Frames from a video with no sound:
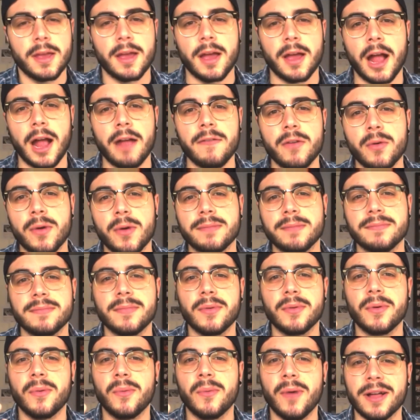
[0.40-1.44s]
Hi everyone,
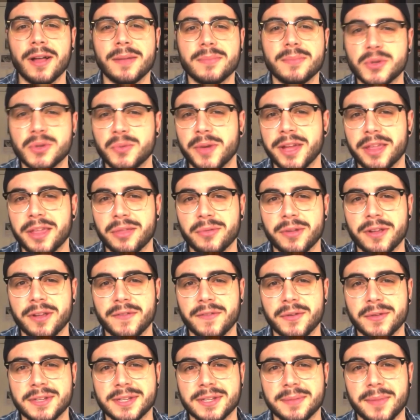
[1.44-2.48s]
welcome to week 3 of
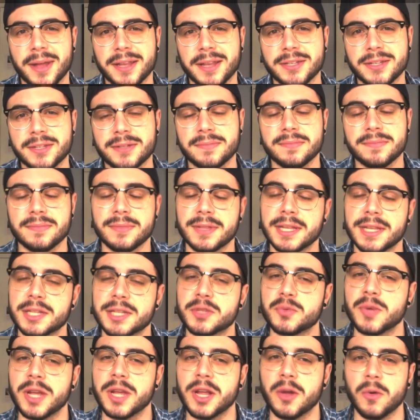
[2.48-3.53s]
UT Mental. This
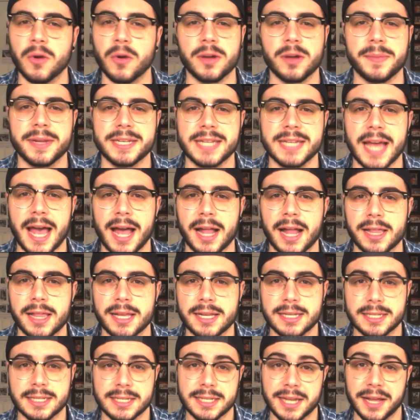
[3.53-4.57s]
week we're going to be tackling
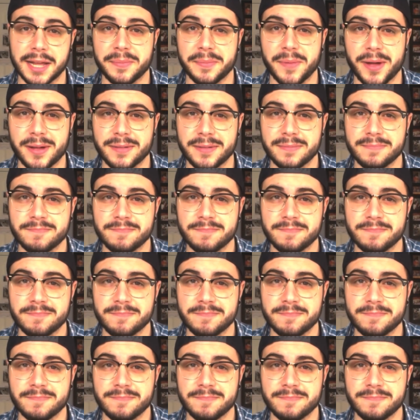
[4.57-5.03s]
stigma.